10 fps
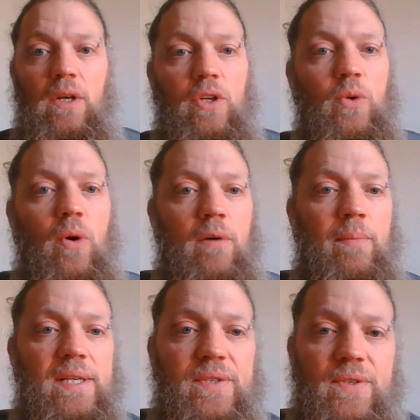You are
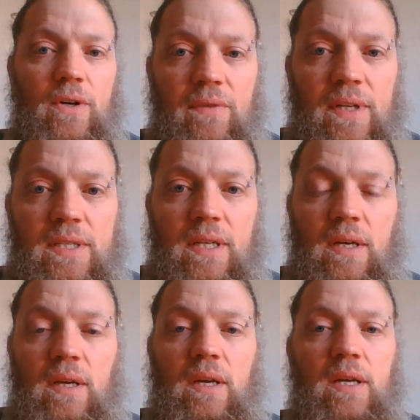my servant,
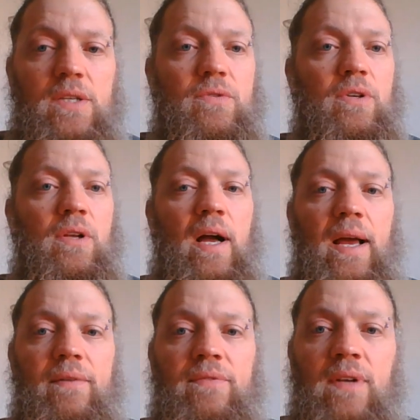Israel.
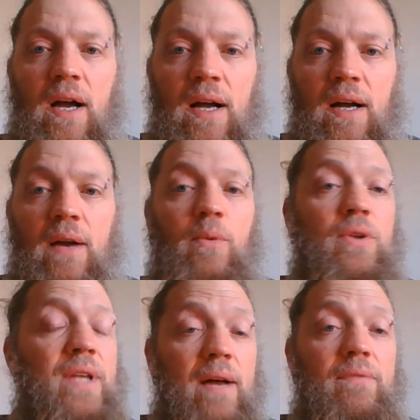I will
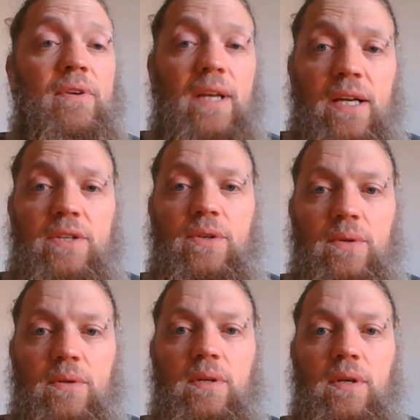not forget you.